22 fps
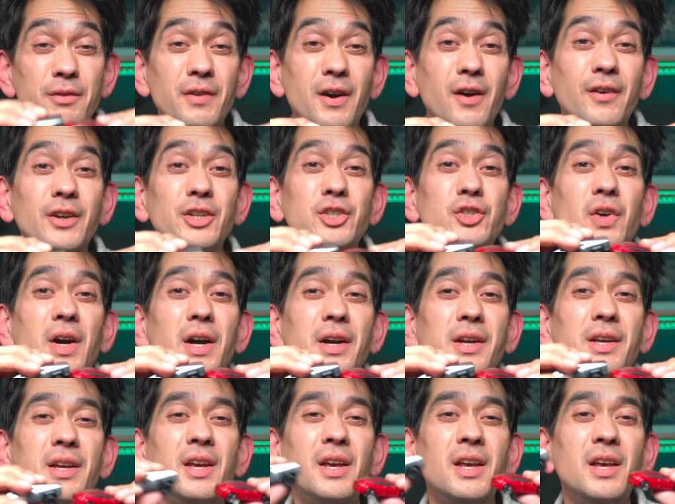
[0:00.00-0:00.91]
Navara
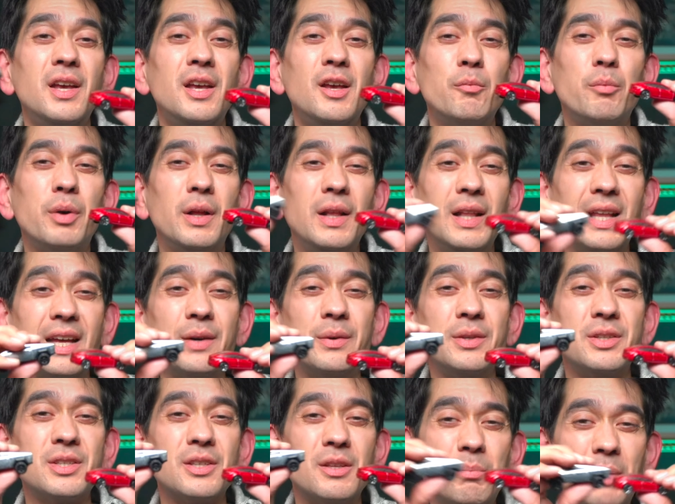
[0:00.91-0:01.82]
truck plough
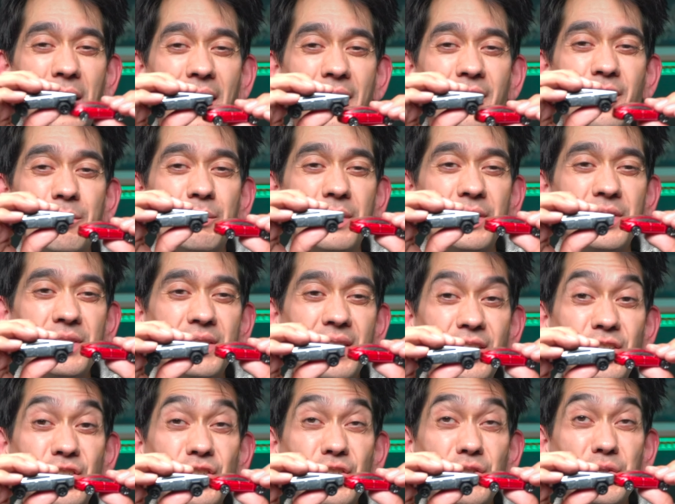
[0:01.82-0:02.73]
into the back of my
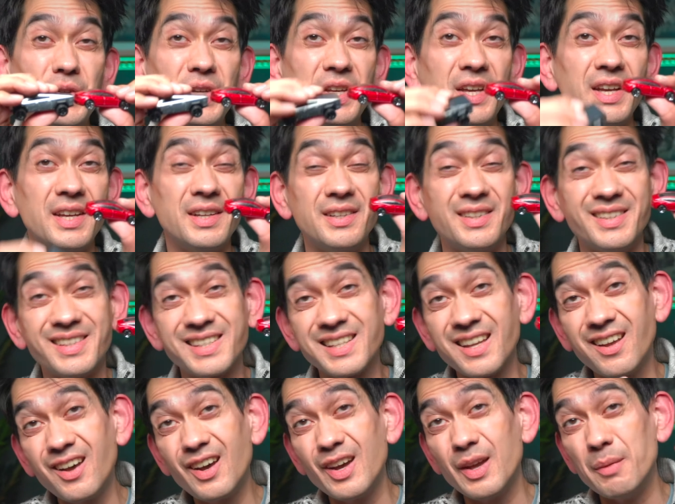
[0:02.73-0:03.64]
stationary and at the
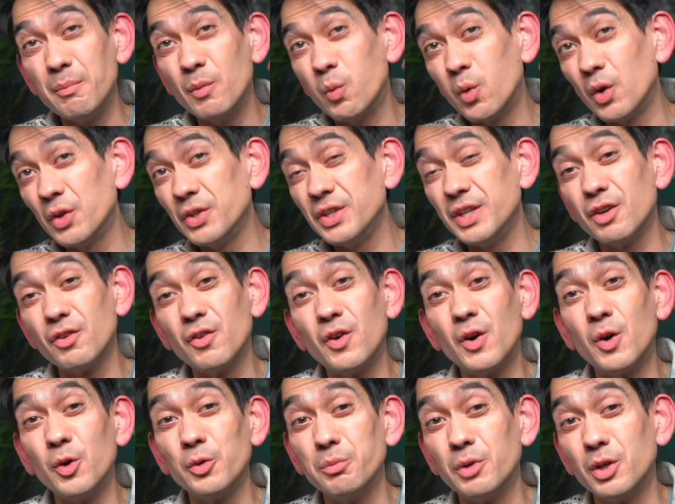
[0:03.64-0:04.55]
time
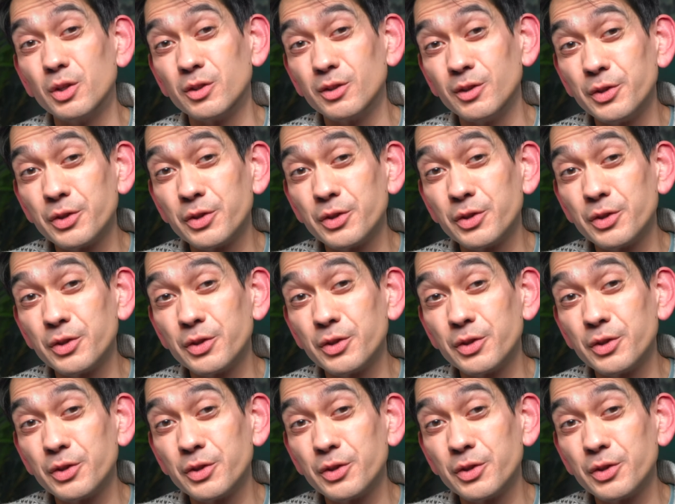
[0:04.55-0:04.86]
1-year-old Model